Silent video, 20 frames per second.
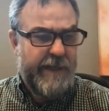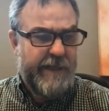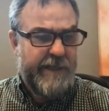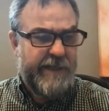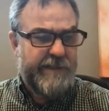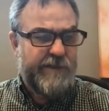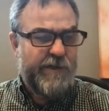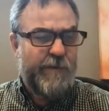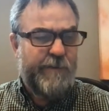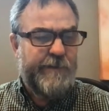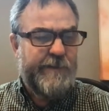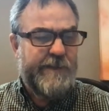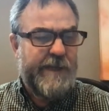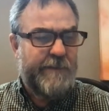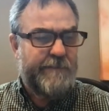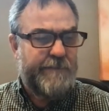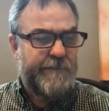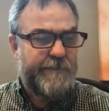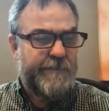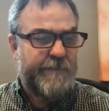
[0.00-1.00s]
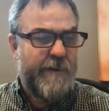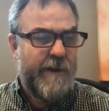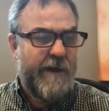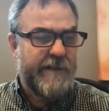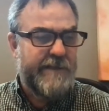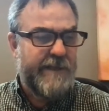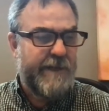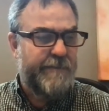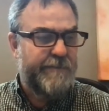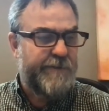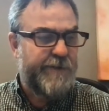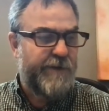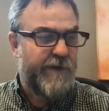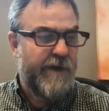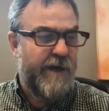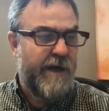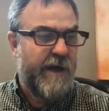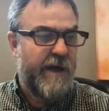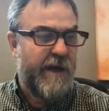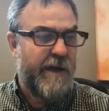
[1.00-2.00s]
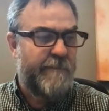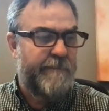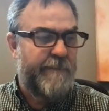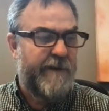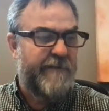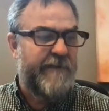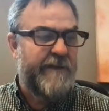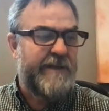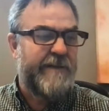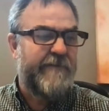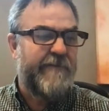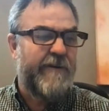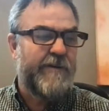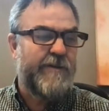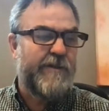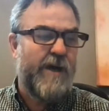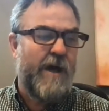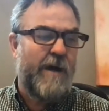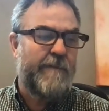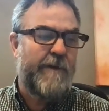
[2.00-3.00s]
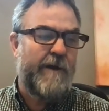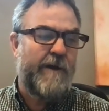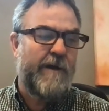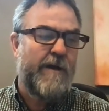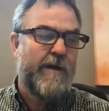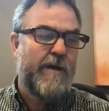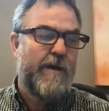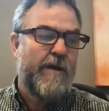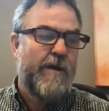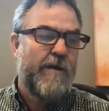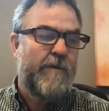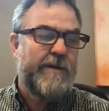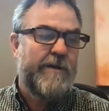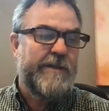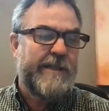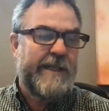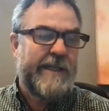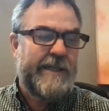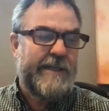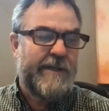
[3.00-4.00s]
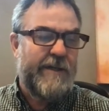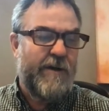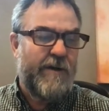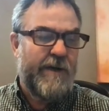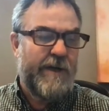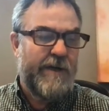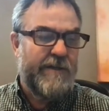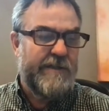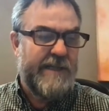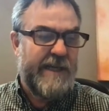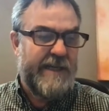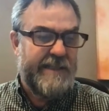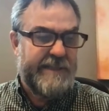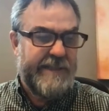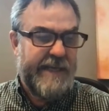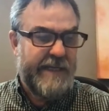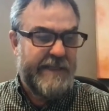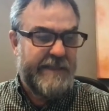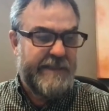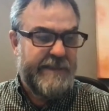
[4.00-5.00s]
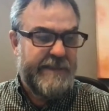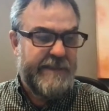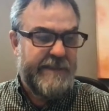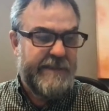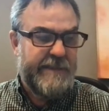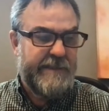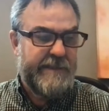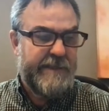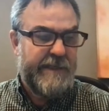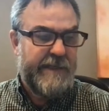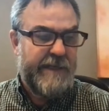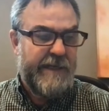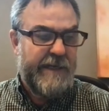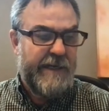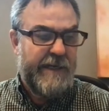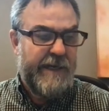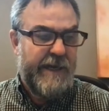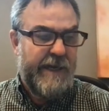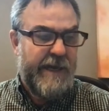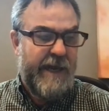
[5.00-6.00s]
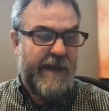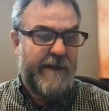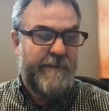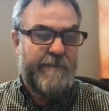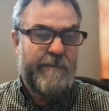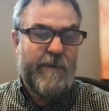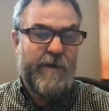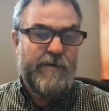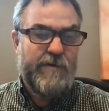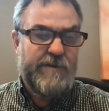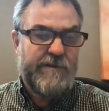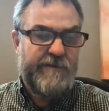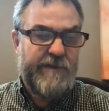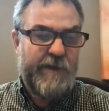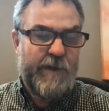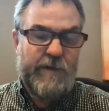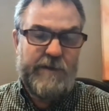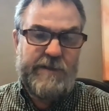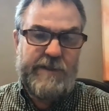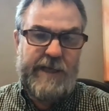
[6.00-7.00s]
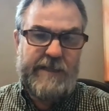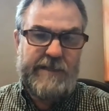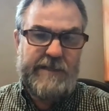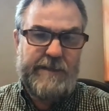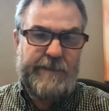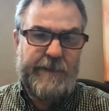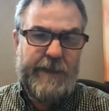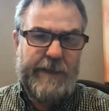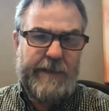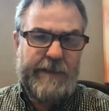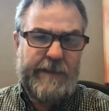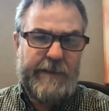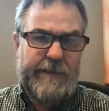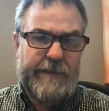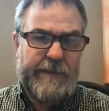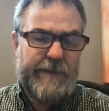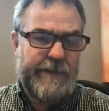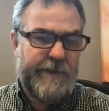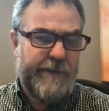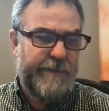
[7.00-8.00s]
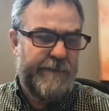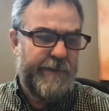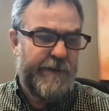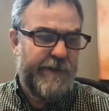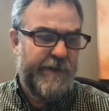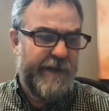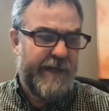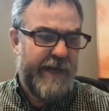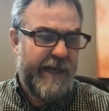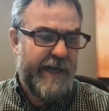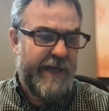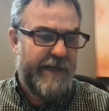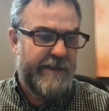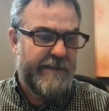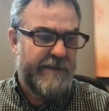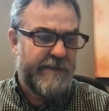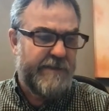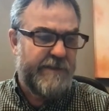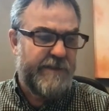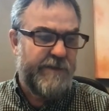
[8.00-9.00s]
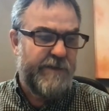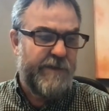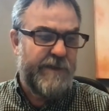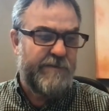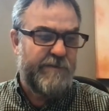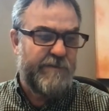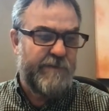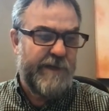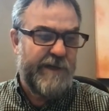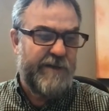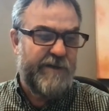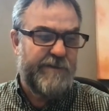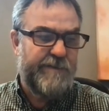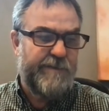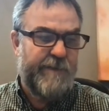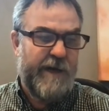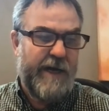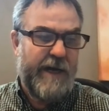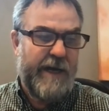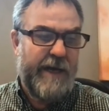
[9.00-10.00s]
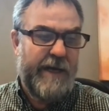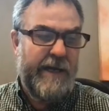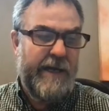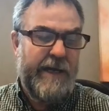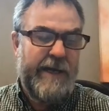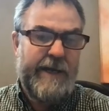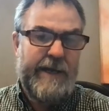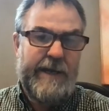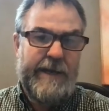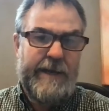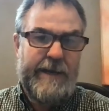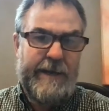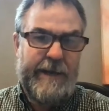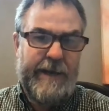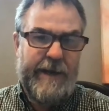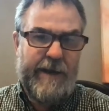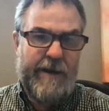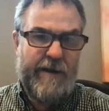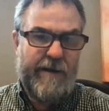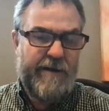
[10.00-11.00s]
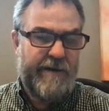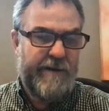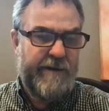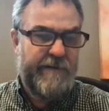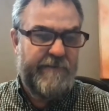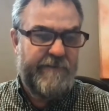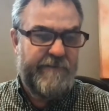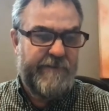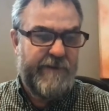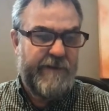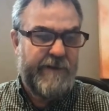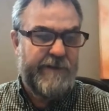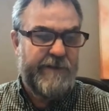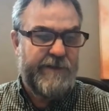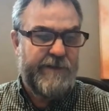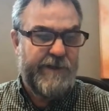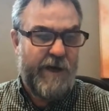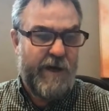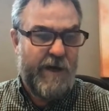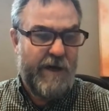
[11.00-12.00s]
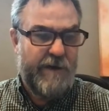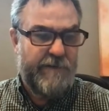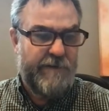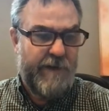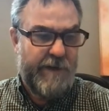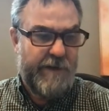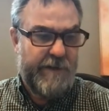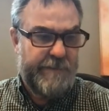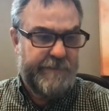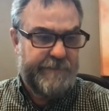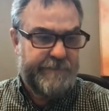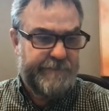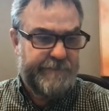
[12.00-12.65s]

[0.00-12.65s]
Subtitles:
This opens us up to a bit of a different topic. What you need to know here is that Genesis and most of the Old Testament communicates to its readers by narrative genre.